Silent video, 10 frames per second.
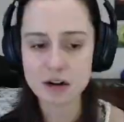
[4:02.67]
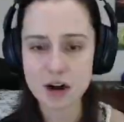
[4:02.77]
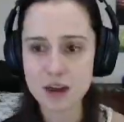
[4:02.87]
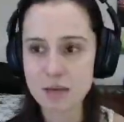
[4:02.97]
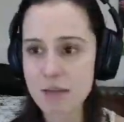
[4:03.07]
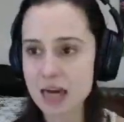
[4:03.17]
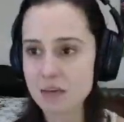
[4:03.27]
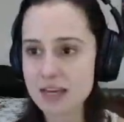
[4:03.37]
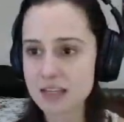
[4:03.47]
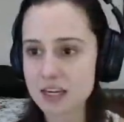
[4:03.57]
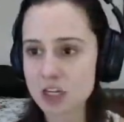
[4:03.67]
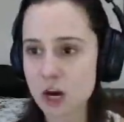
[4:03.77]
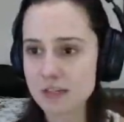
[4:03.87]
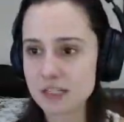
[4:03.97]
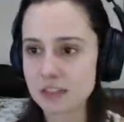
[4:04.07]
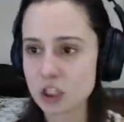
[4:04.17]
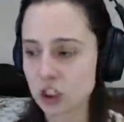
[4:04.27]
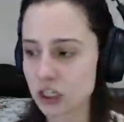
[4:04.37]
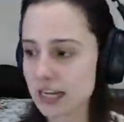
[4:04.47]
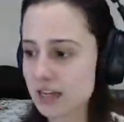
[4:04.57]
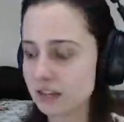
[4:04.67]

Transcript: Are they mad at me because I chopped down the tree?